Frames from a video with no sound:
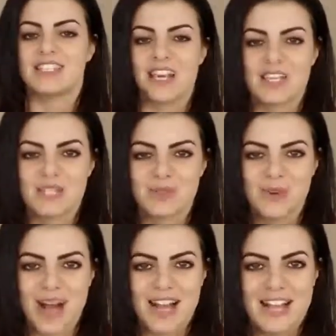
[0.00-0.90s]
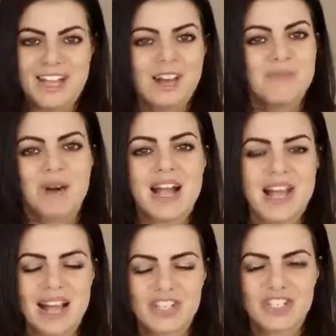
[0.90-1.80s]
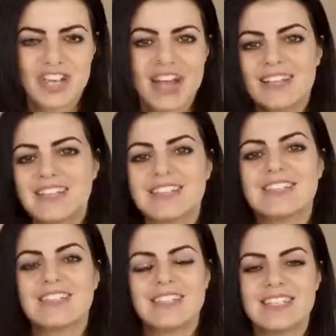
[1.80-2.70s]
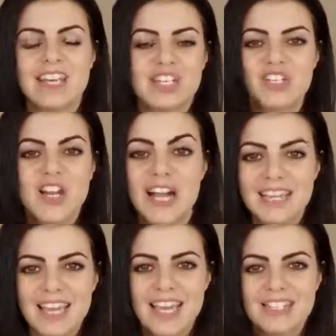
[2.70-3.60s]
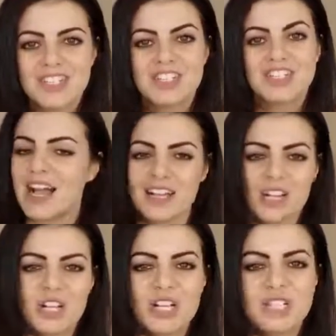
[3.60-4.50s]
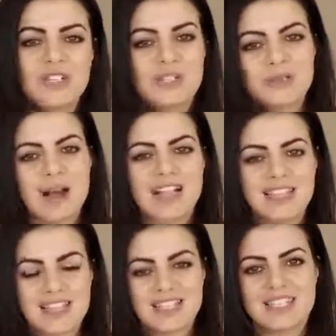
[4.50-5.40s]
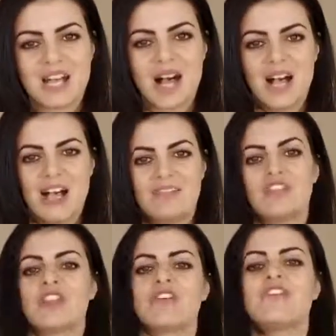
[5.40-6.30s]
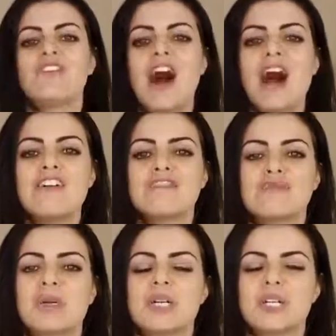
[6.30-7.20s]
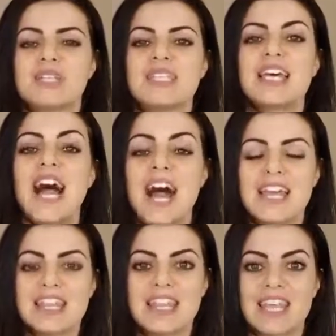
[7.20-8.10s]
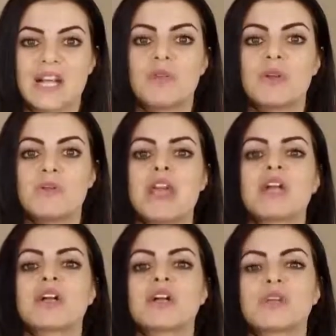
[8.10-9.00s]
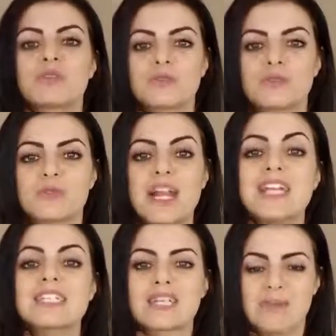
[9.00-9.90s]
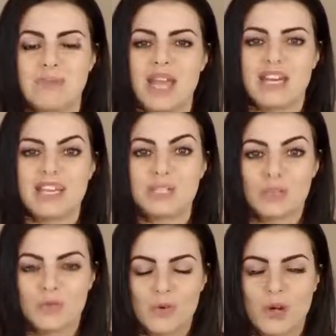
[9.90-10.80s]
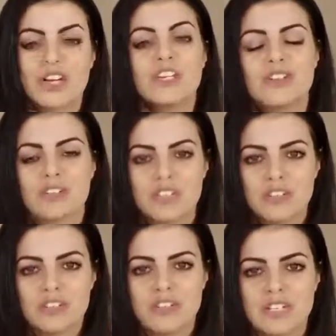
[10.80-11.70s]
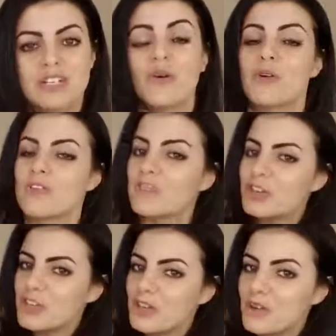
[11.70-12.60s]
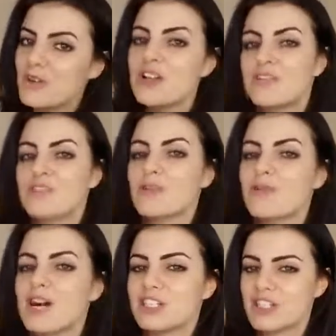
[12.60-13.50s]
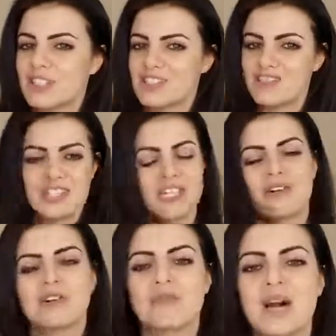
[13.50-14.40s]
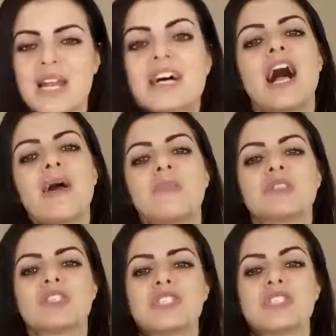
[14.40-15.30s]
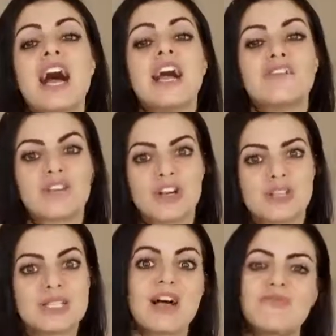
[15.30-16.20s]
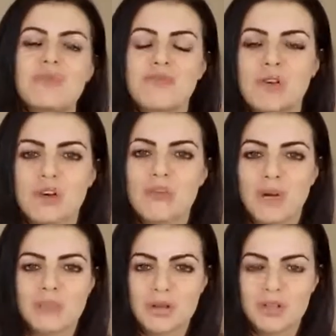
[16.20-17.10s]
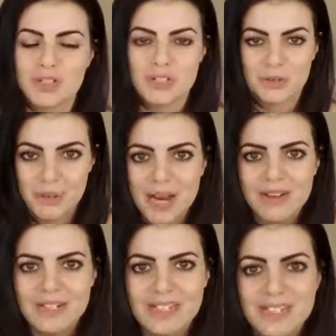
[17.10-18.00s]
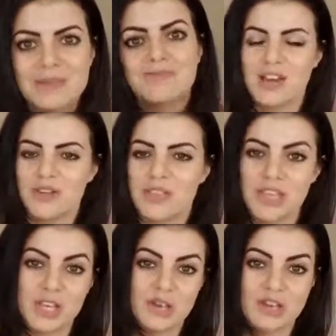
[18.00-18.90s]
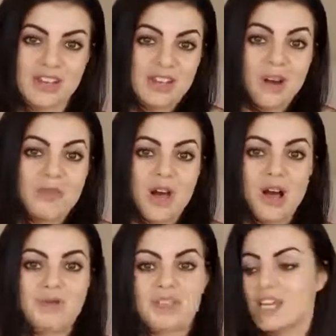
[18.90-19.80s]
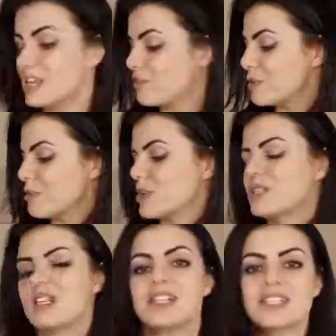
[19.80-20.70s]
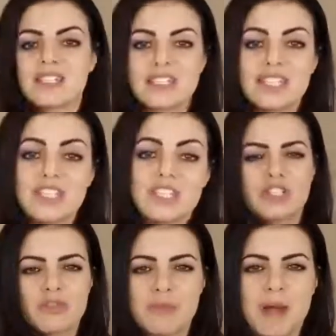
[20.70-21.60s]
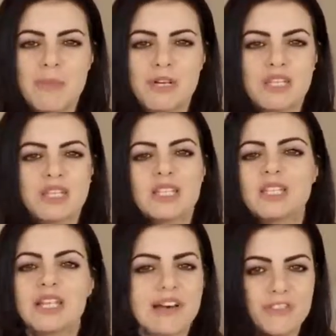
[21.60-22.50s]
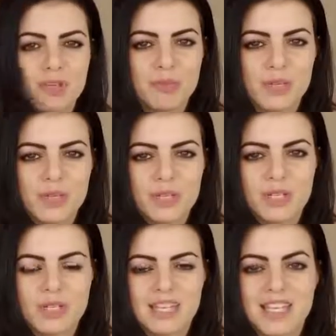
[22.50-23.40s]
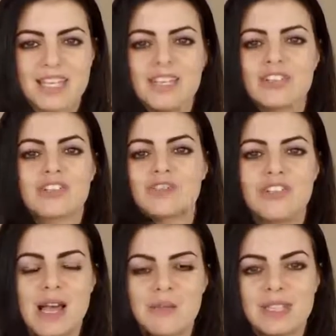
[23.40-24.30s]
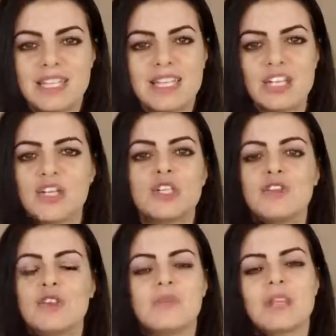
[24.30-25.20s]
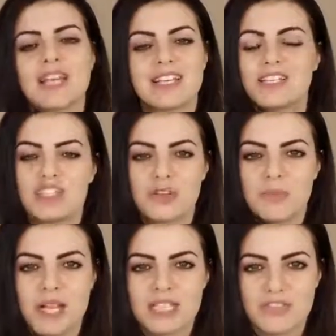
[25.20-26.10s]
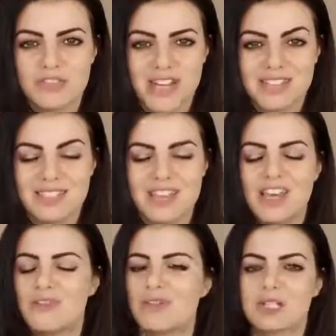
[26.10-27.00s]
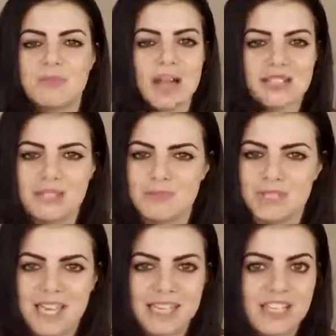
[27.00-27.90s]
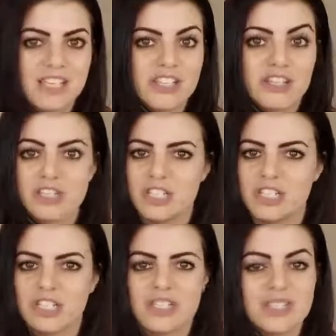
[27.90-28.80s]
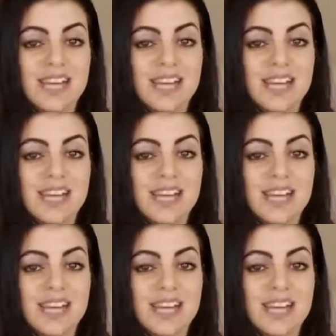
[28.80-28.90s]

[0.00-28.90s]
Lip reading: That is why my hashtag is engage not cage. That concludes my list of the 5 birds that I think would make great companions for your children or for you if you're watching this video and want to help decide for yourself before you approach your parents. I don't think you can go wrong with any of the birds on this list. Just remember to love your bird like he's your family, include him like he's your best friend, and respect him like he's your teacher.